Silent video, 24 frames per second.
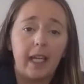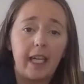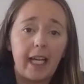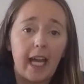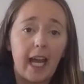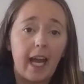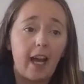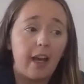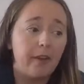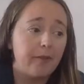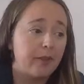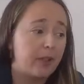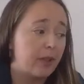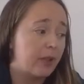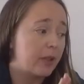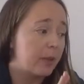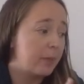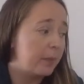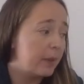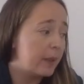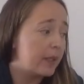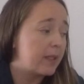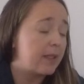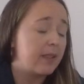I have and all the
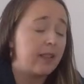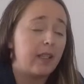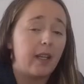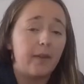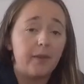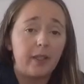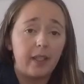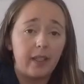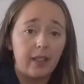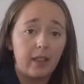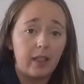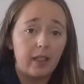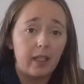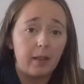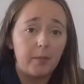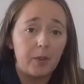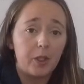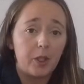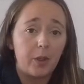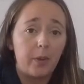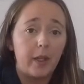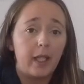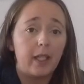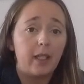books and everything that I'm
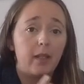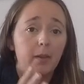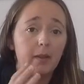showing